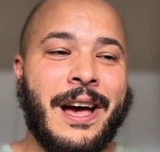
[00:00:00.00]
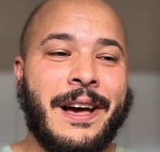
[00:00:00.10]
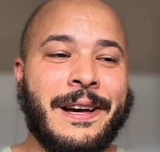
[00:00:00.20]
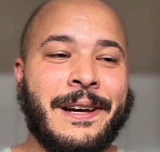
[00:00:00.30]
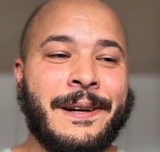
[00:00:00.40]

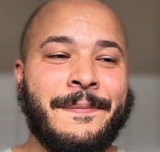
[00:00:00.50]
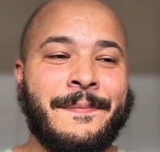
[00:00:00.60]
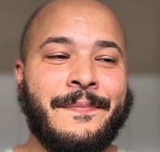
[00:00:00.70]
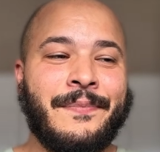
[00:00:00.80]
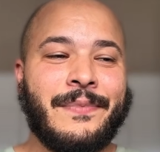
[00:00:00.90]

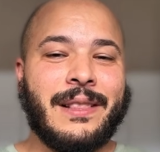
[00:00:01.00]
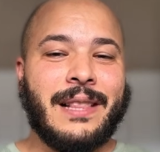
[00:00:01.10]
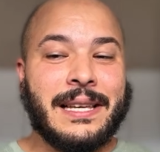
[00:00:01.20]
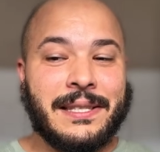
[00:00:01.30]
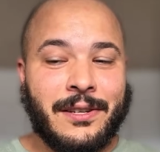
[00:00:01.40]

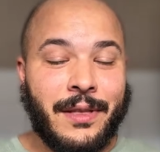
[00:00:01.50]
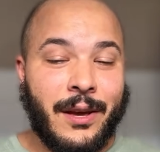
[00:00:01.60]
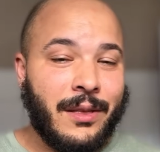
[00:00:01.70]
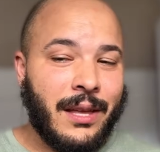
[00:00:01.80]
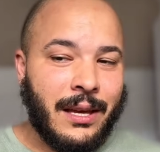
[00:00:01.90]
Last year,
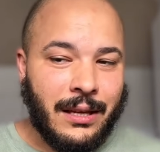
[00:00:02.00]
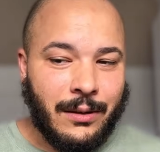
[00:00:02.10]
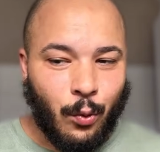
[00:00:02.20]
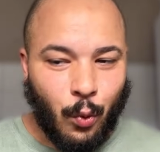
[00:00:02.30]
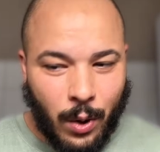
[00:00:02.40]
they
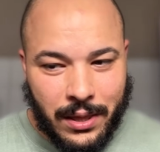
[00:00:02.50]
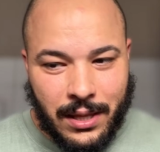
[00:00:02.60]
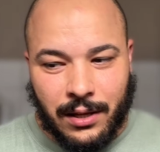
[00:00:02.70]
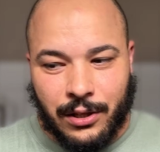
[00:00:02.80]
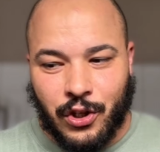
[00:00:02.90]
won
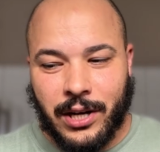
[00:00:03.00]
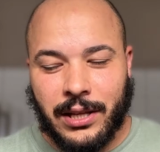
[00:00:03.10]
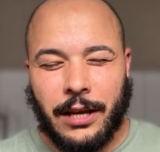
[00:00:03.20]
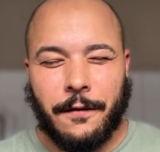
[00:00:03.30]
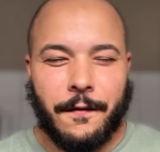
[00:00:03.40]
the
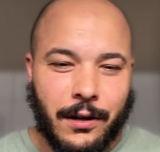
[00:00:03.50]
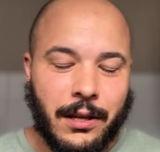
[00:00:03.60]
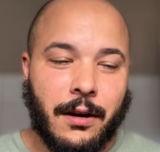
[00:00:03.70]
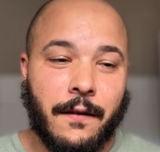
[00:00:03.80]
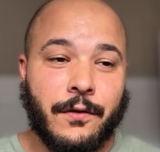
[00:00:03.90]
Algerian League
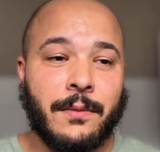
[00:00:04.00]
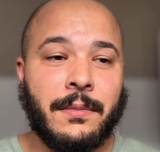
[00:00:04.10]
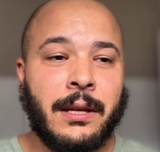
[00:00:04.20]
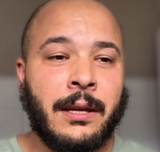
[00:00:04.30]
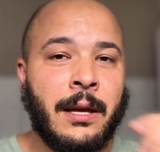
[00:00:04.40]
fairly
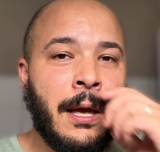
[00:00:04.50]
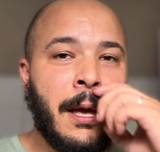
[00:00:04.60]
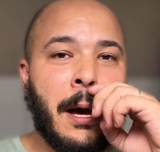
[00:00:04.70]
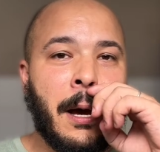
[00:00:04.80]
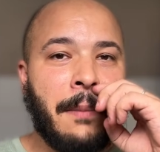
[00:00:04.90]
comfortably.
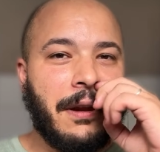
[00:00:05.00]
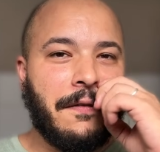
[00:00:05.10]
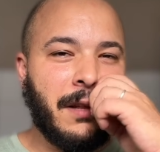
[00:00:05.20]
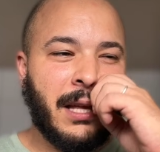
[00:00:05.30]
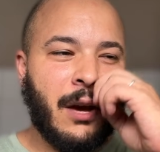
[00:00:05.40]
But
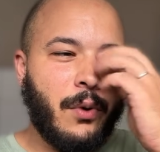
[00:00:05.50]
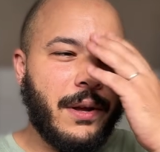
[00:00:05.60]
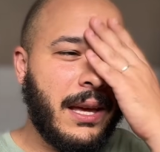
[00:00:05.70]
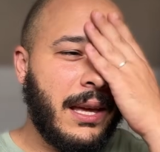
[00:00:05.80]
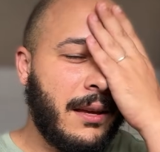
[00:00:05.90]
if you look at
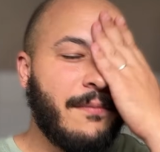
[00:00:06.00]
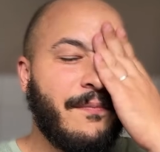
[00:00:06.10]
where they